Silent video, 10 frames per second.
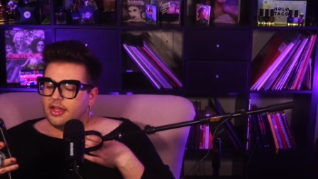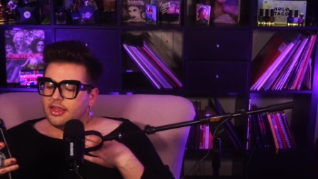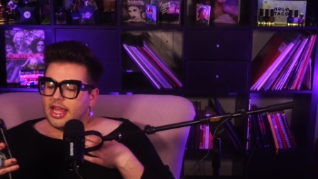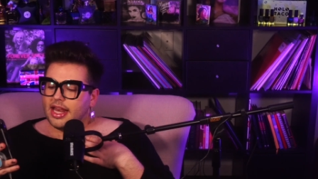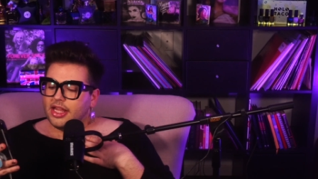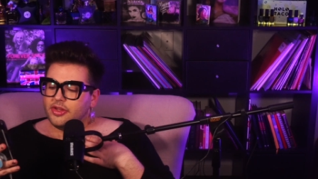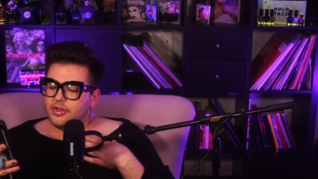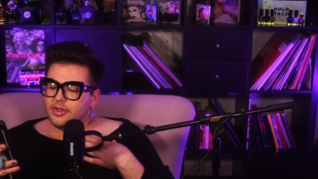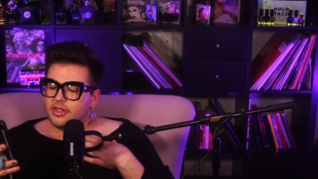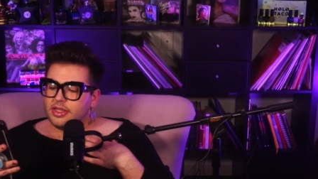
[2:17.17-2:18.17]
that
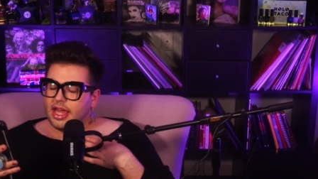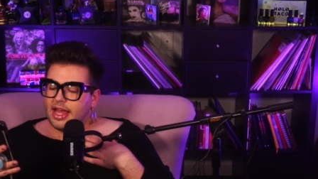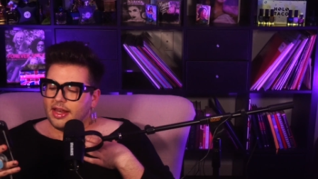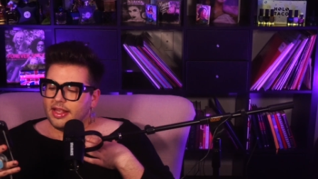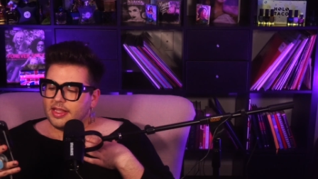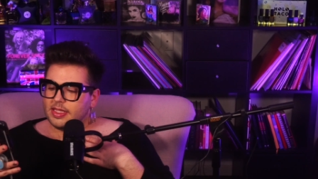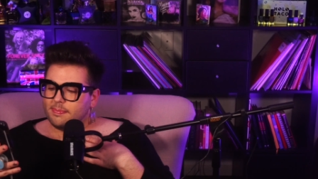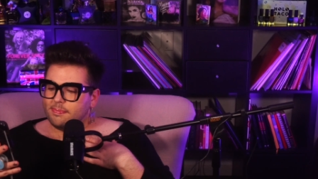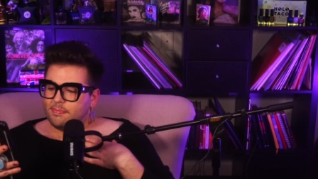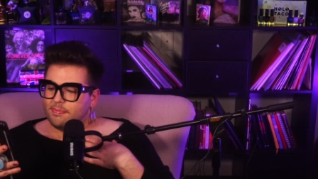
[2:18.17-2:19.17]
intro that
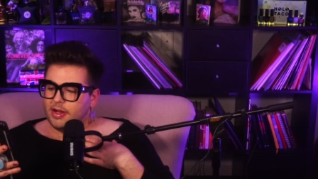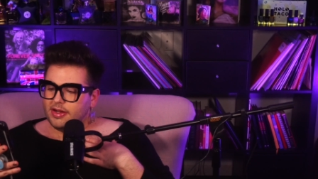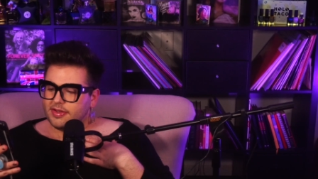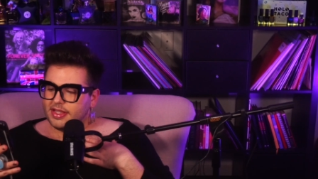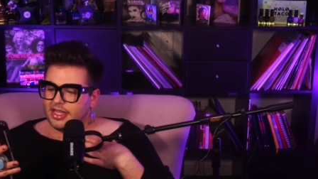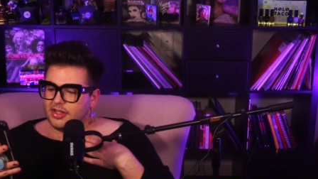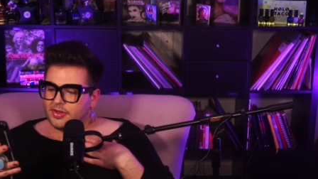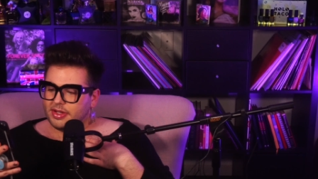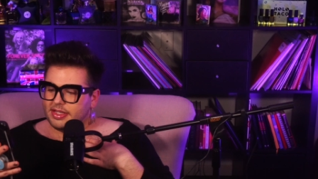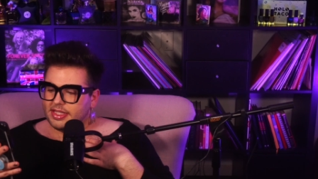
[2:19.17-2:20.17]
sparks
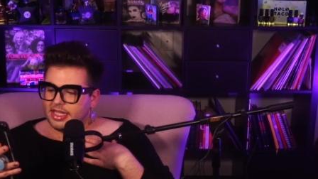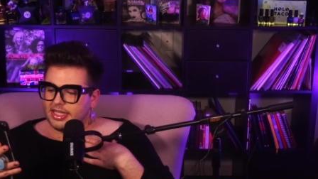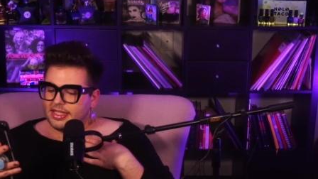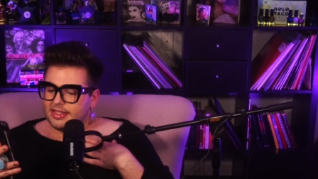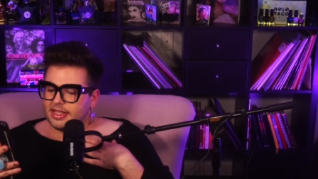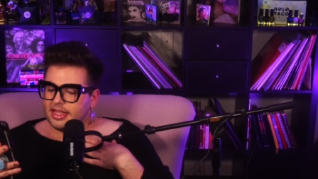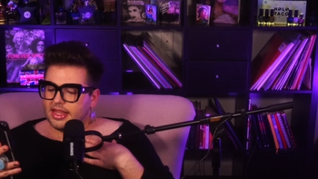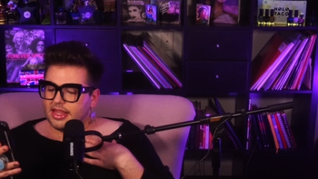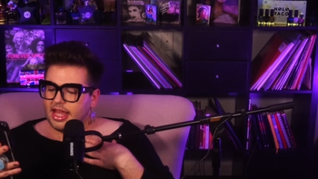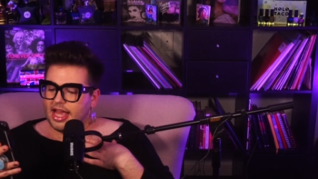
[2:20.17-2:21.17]
interest is
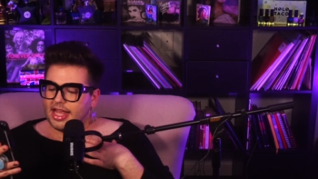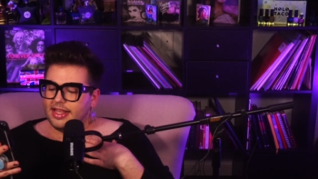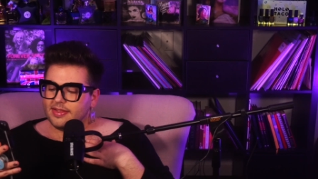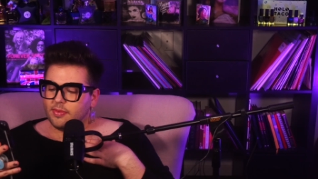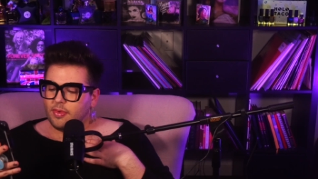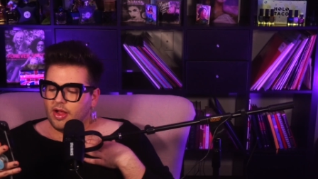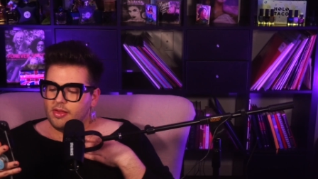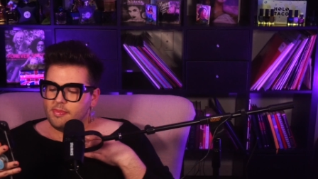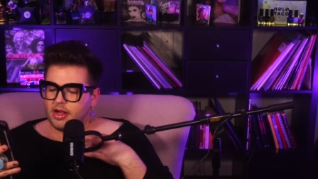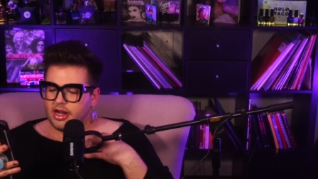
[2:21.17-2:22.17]
I guess
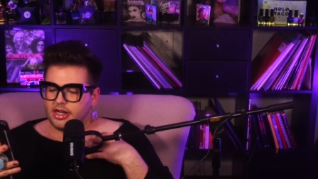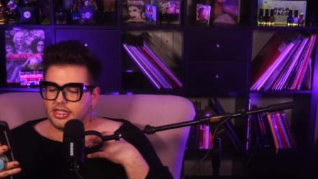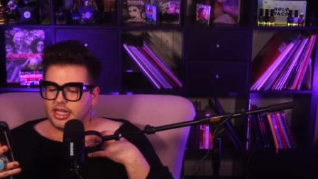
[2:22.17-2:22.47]
Walmart